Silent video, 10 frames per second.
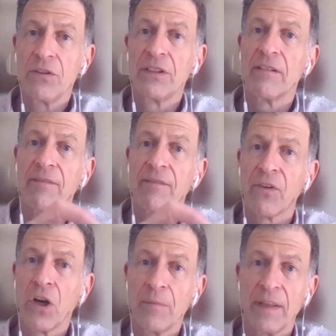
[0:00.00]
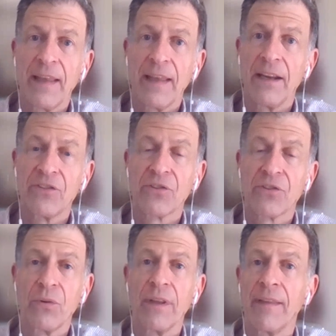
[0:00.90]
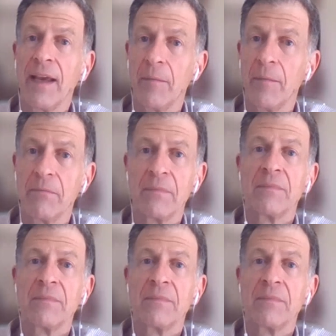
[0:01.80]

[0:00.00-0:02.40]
to confirm that that is truly them,